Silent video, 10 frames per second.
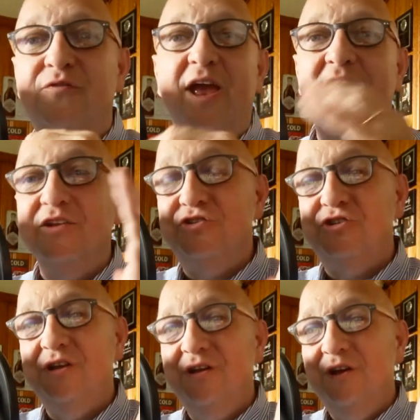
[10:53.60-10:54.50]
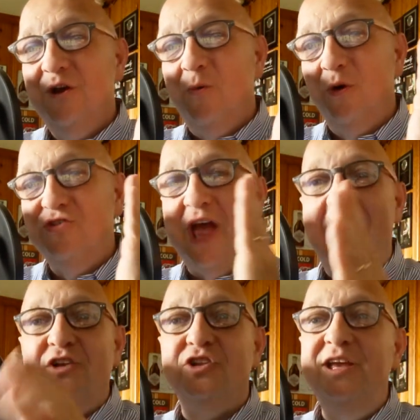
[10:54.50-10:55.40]
Gervais was
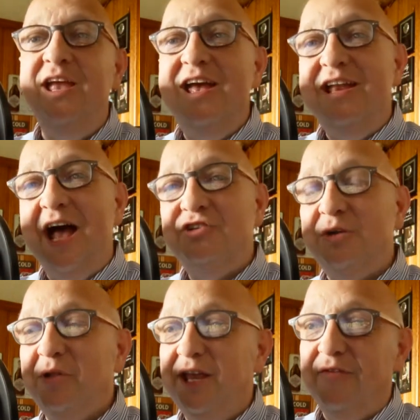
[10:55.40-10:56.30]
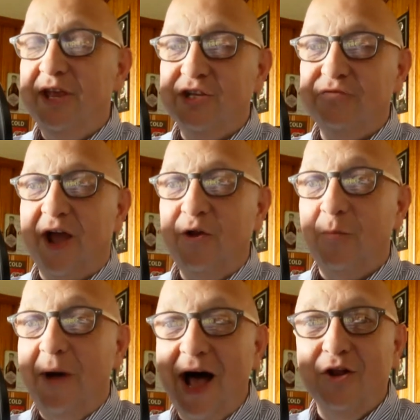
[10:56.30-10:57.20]
actually not simply giving his final
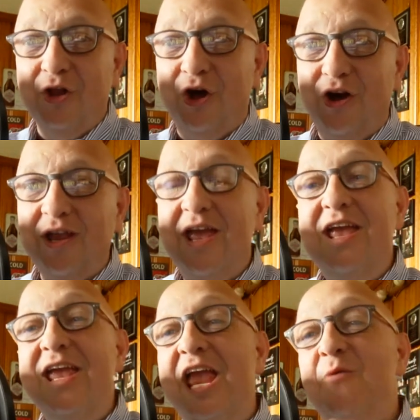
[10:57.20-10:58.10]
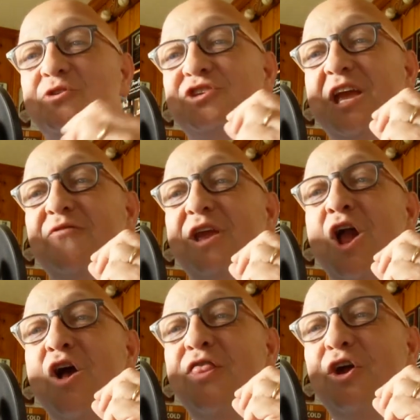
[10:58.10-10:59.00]
monologue, he was
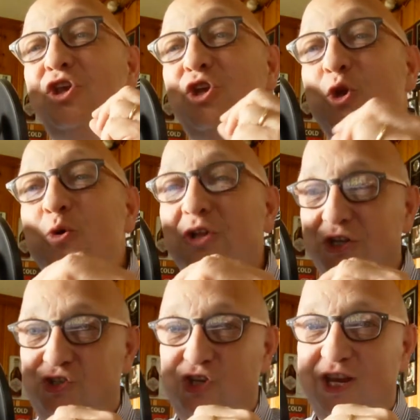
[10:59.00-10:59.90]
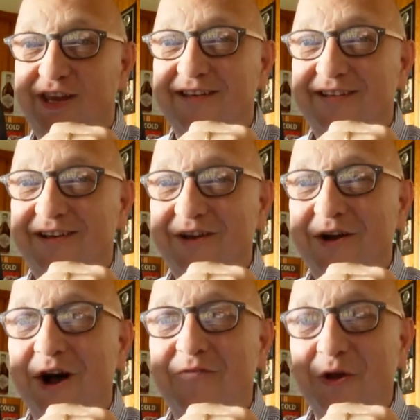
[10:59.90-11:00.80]
giving the eulogy
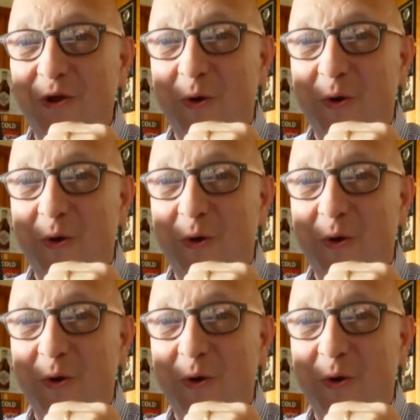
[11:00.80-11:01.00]
of the